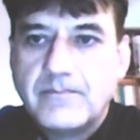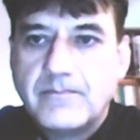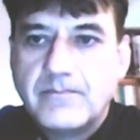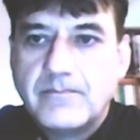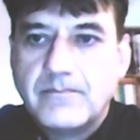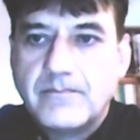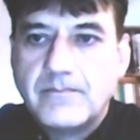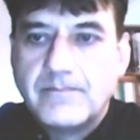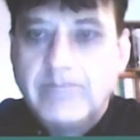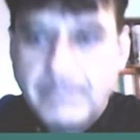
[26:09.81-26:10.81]

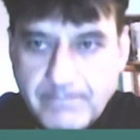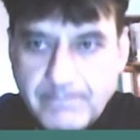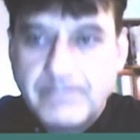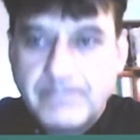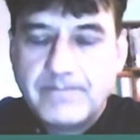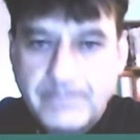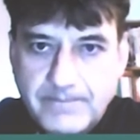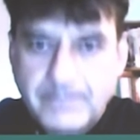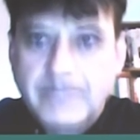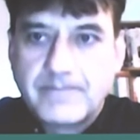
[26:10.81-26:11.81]
before going to real
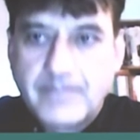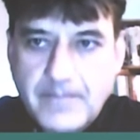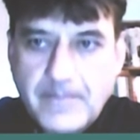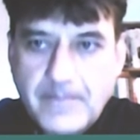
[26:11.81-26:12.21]
experiment.